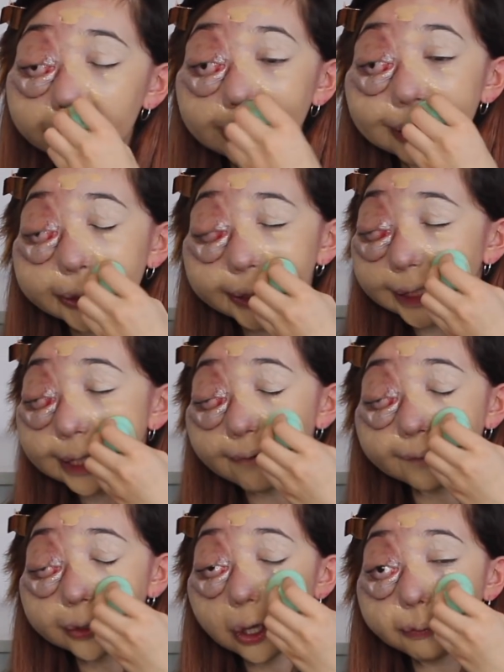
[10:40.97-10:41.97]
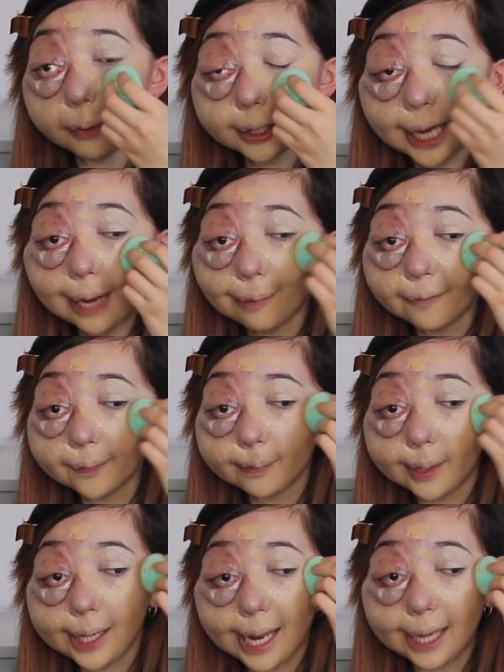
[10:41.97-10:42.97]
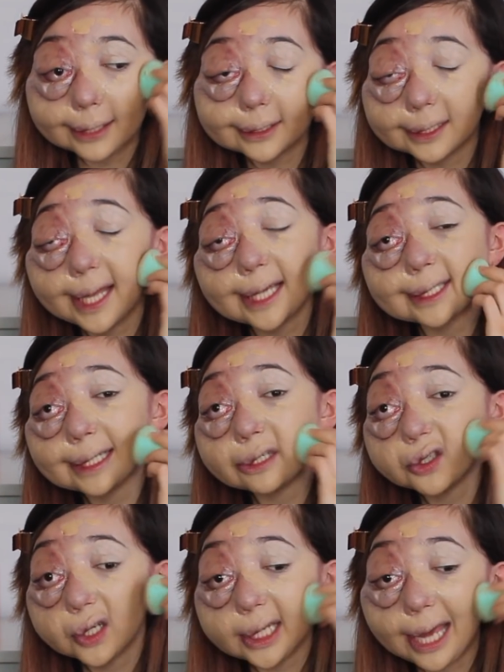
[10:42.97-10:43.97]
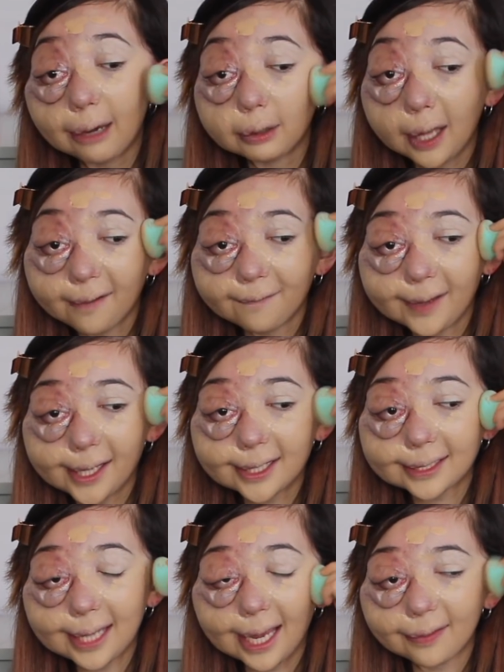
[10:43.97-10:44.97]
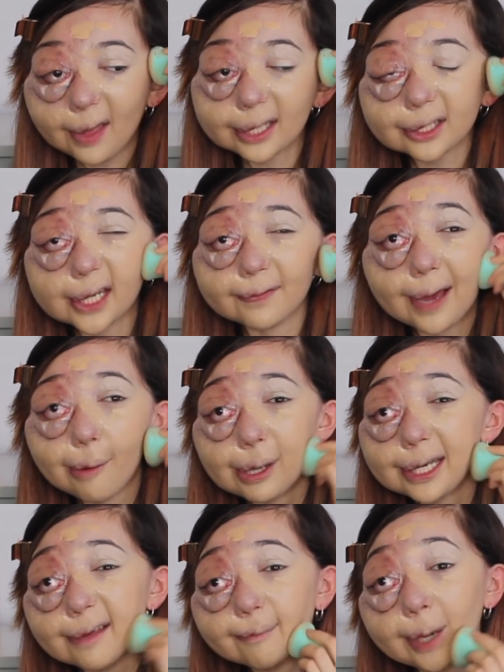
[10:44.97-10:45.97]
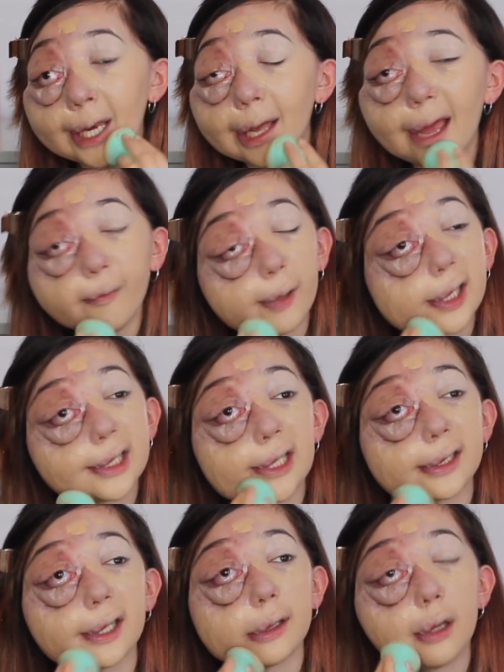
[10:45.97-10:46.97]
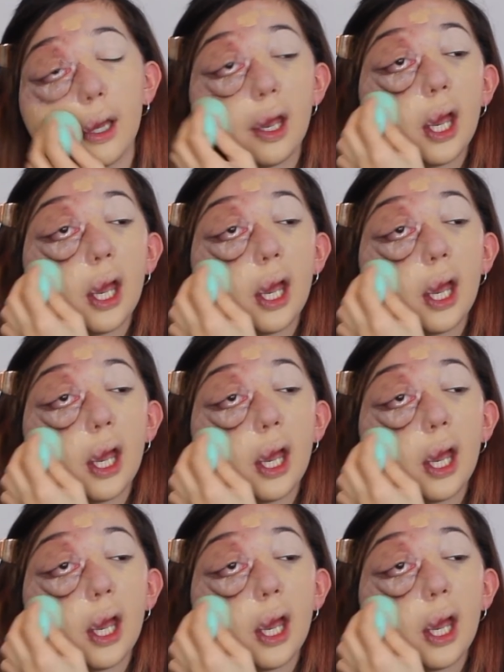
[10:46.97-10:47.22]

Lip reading: You literally never know 1 hour from the next, and that is literally how life is, and that's kind of how I live my life, which isn't